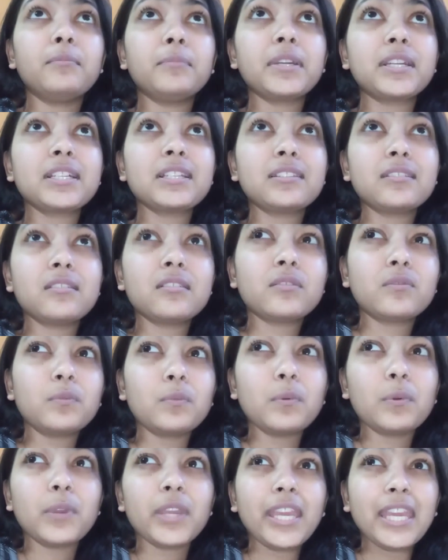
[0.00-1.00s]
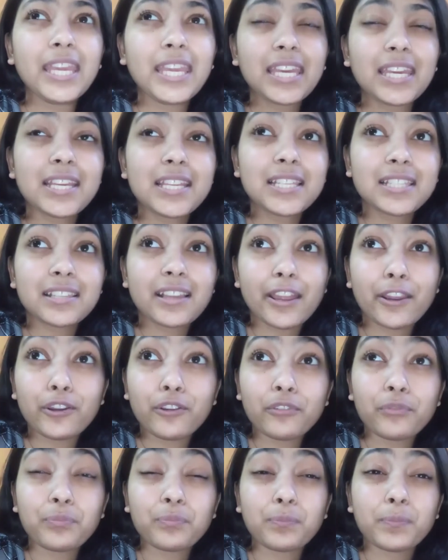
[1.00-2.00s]
Because this week is
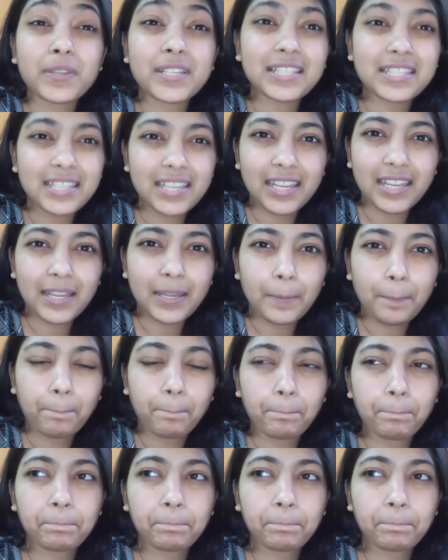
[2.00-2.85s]
kind of busy.